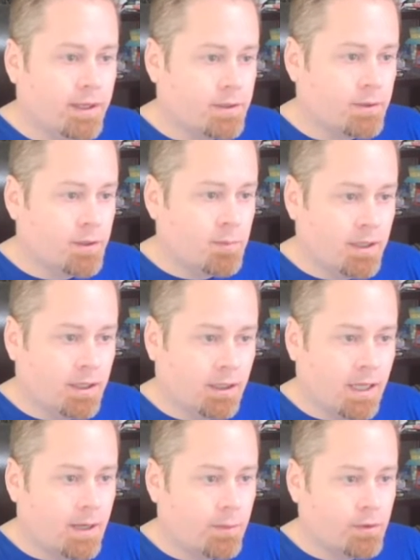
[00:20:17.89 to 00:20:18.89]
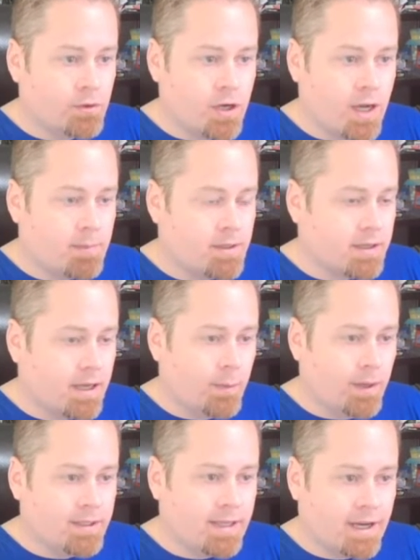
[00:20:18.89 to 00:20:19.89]
So it's been a lot of real choppy
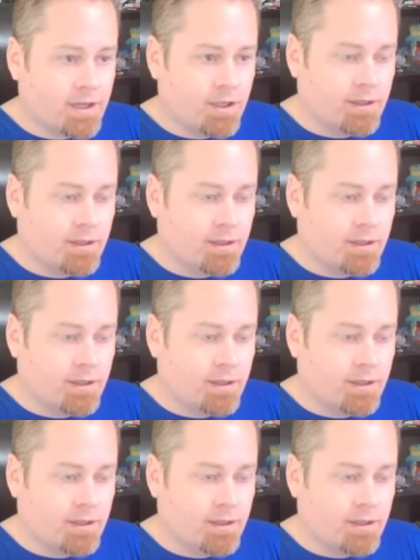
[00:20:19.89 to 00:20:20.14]
sideways action.